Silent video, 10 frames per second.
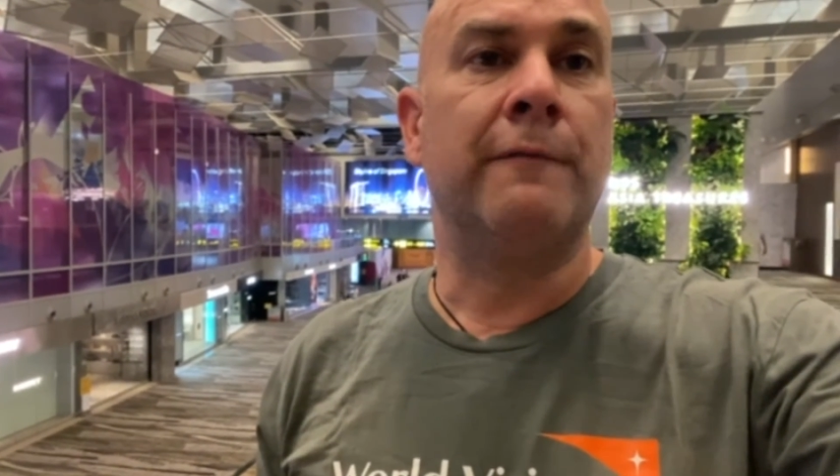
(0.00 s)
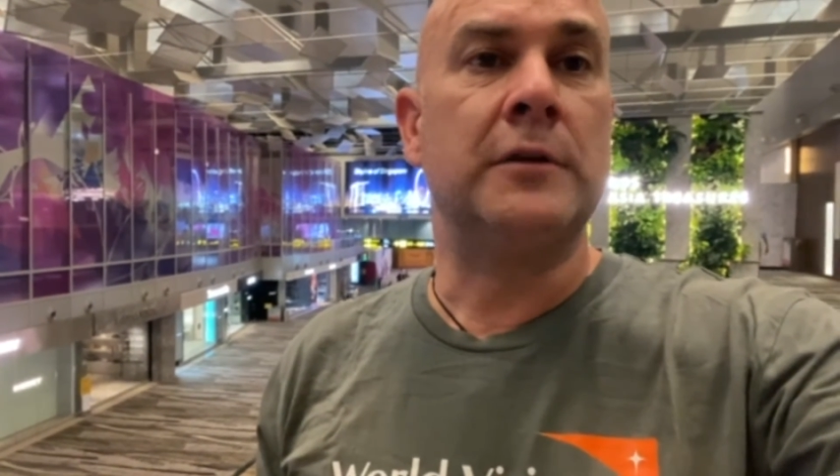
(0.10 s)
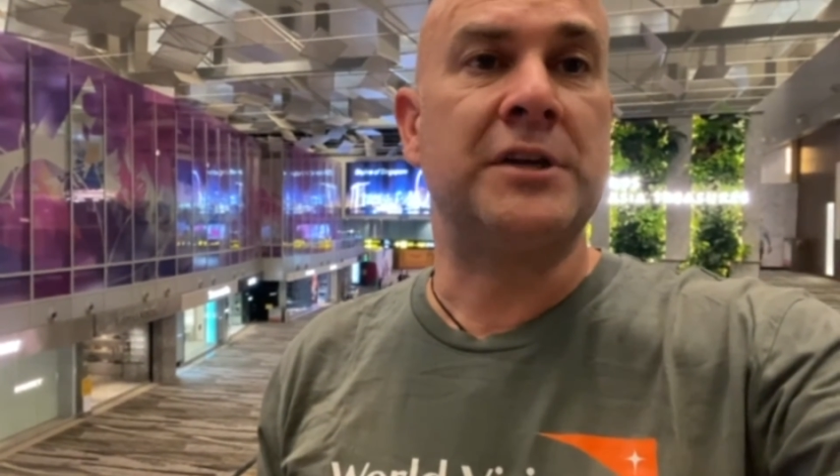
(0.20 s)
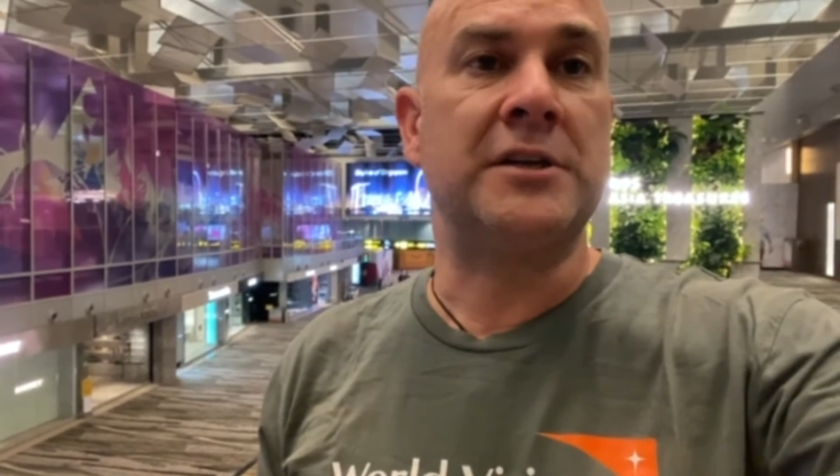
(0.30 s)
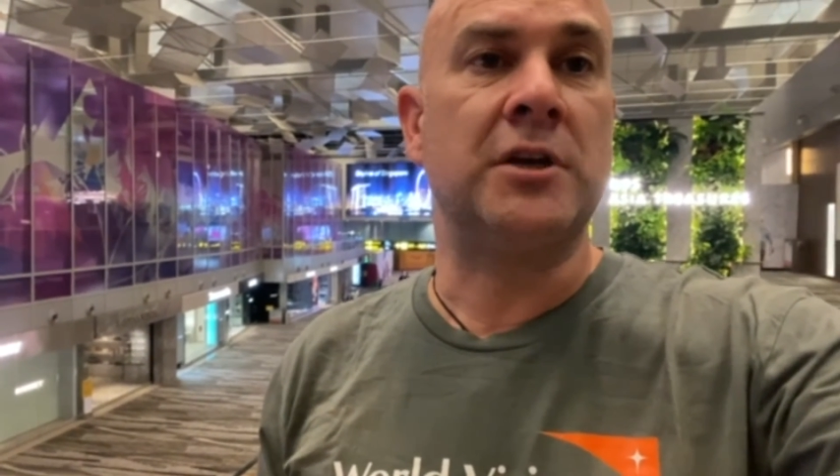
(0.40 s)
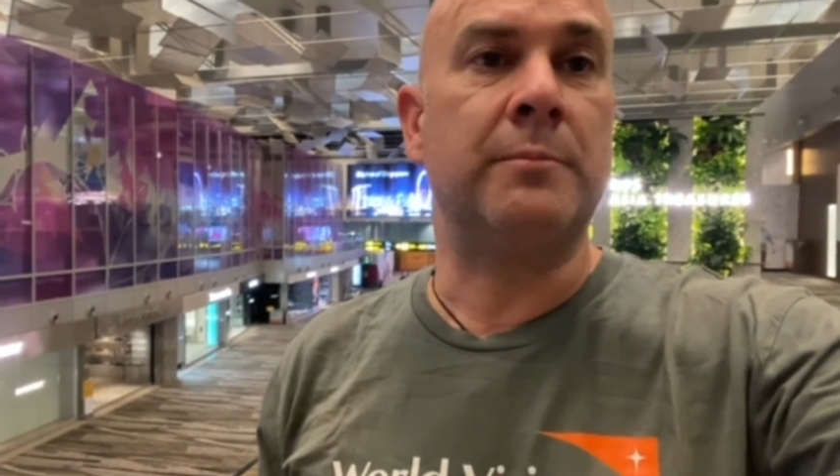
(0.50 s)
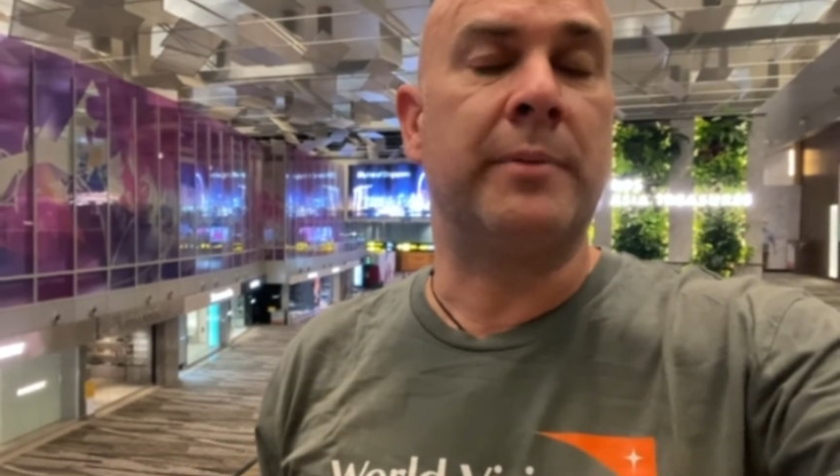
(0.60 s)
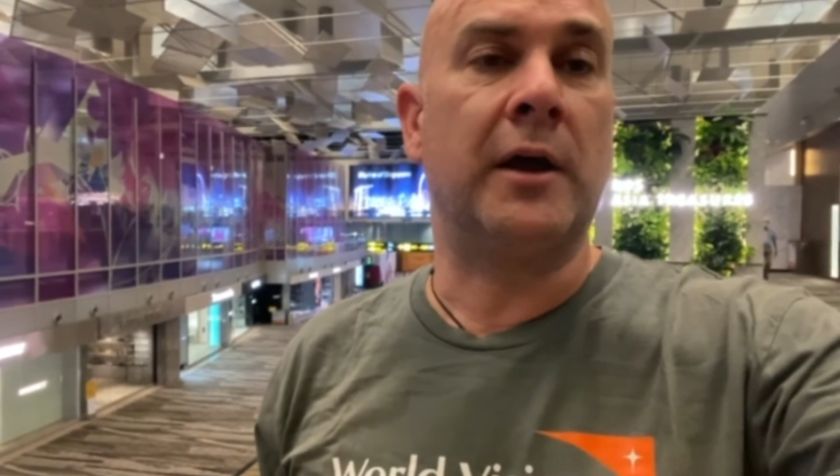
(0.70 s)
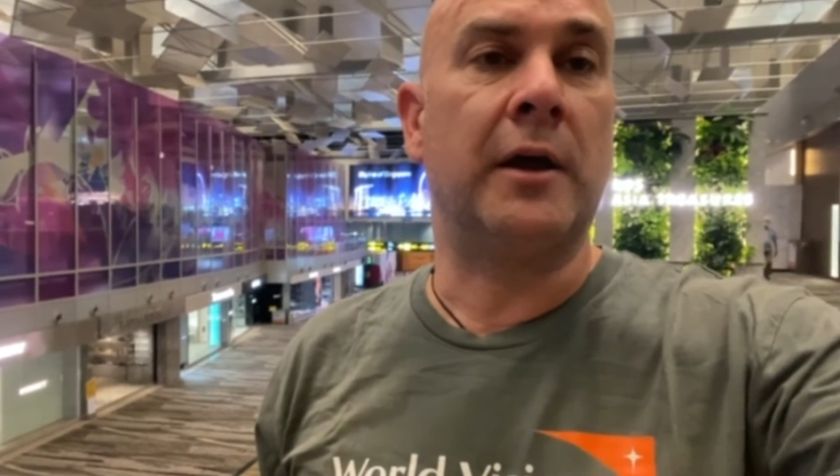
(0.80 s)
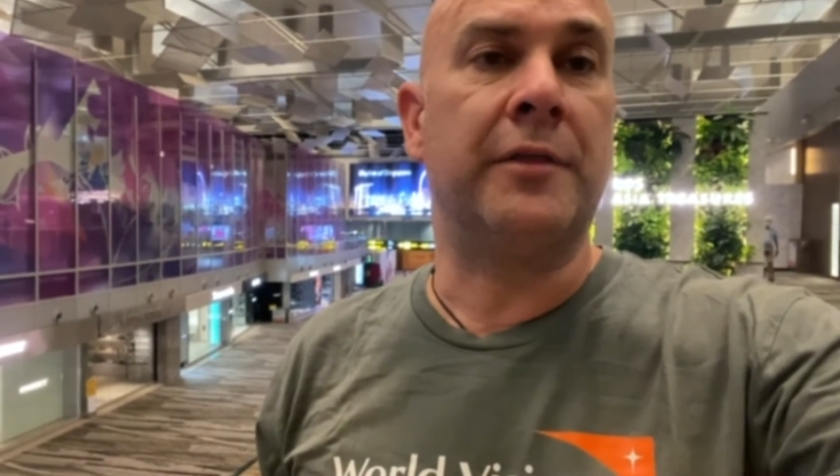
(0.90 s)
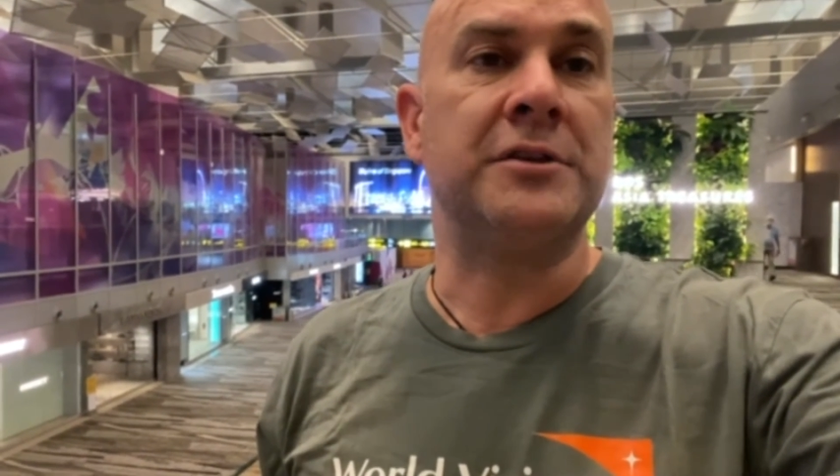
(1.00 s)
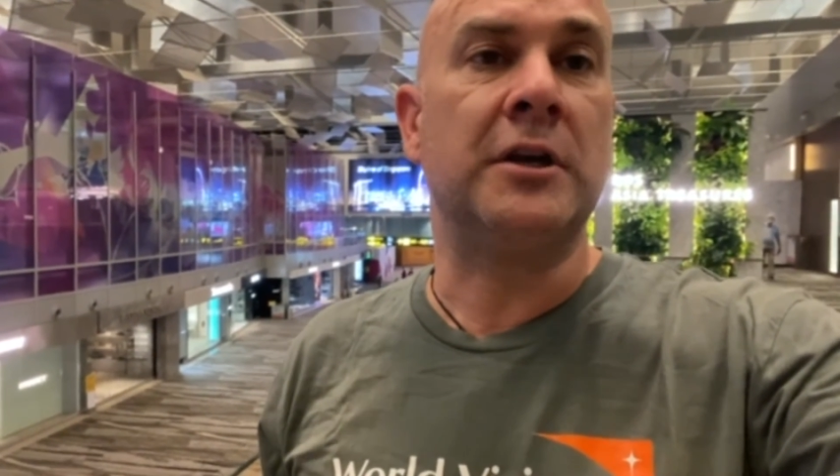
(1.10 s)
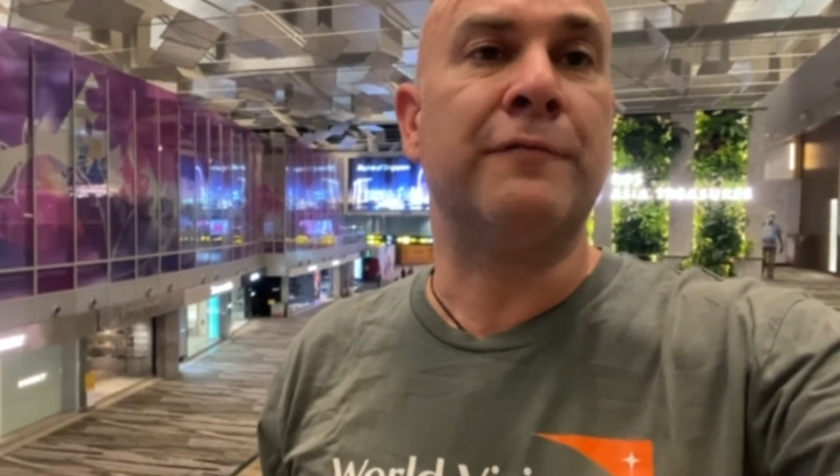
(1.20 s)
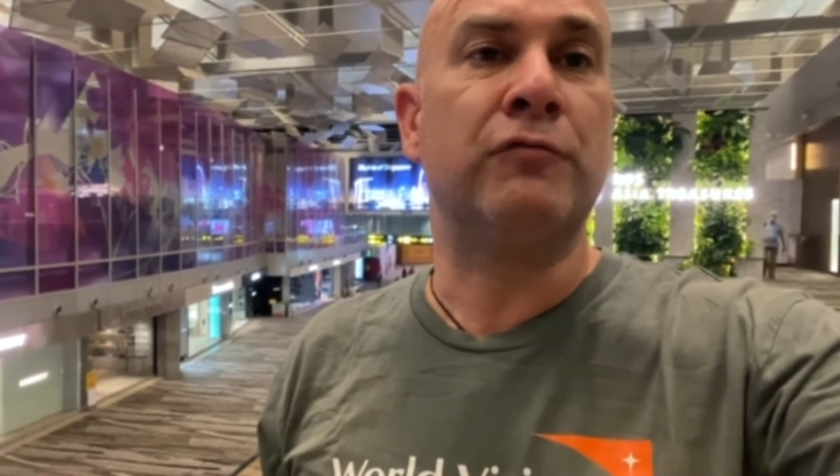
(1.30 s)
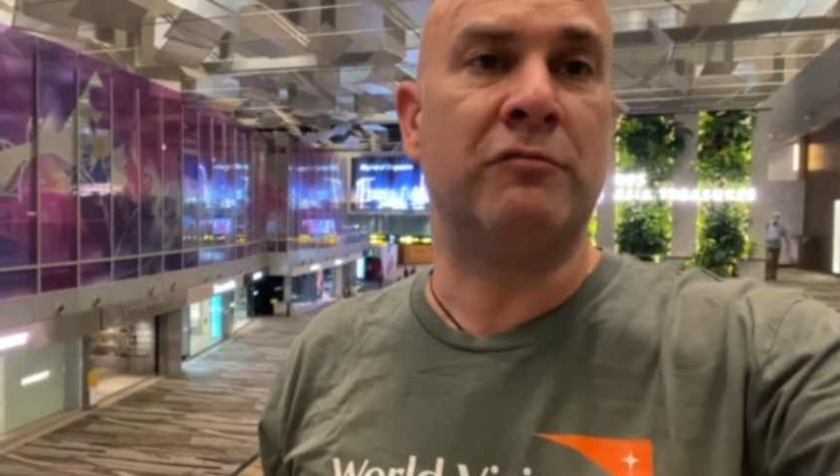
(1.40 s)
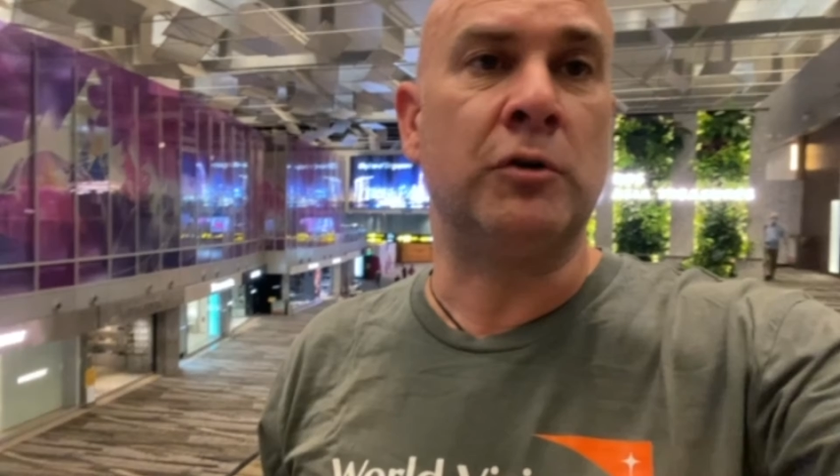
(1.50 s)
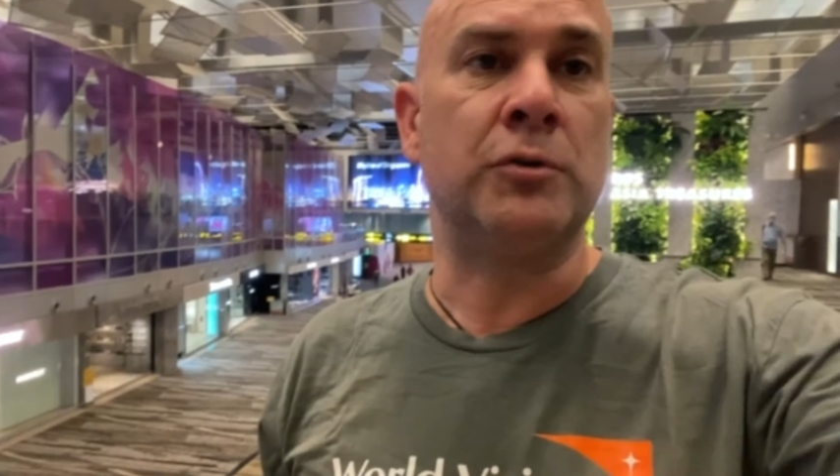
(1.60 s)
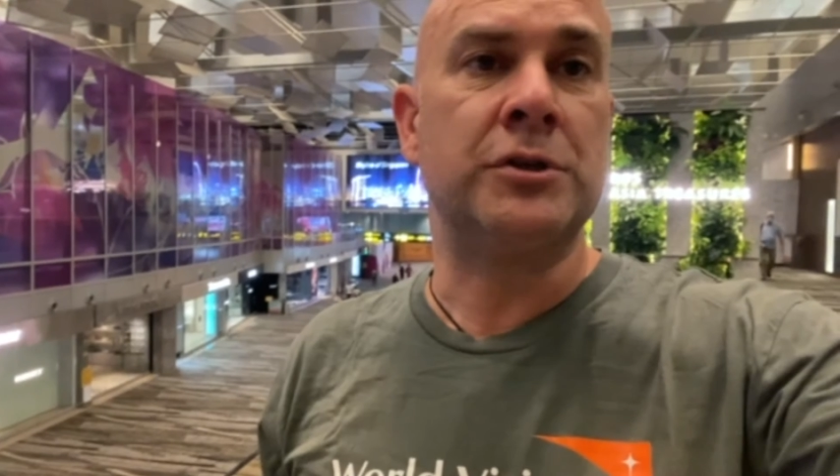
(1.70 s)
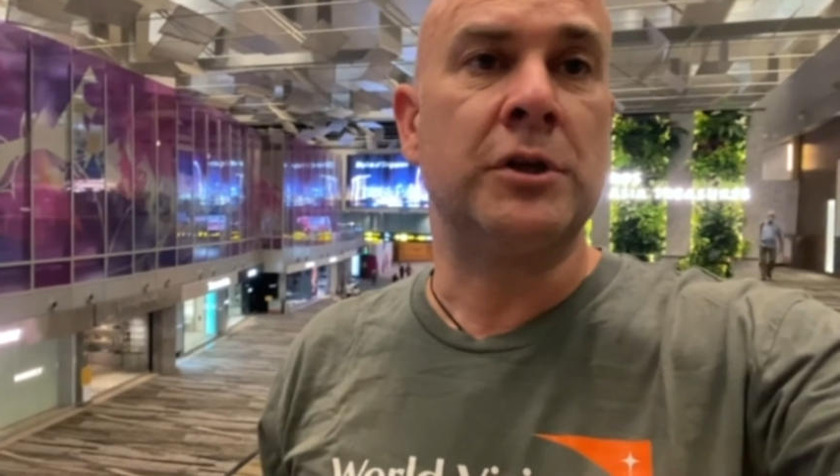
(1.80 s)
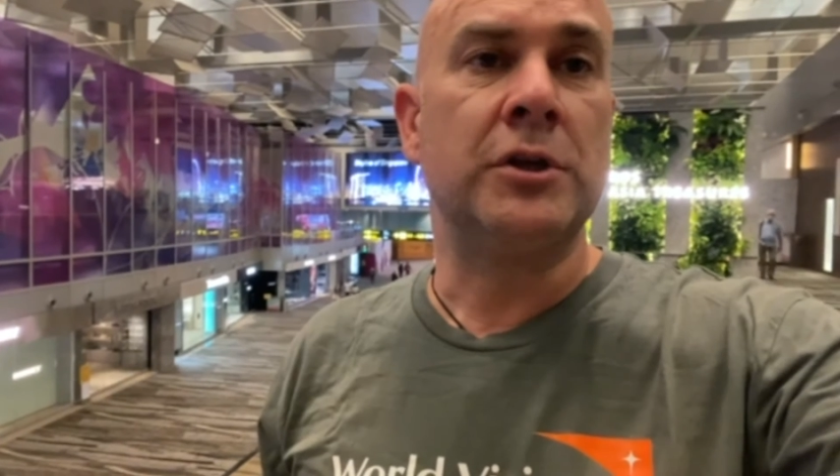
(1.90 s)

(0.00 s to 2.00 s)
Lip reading: set up the delivery routes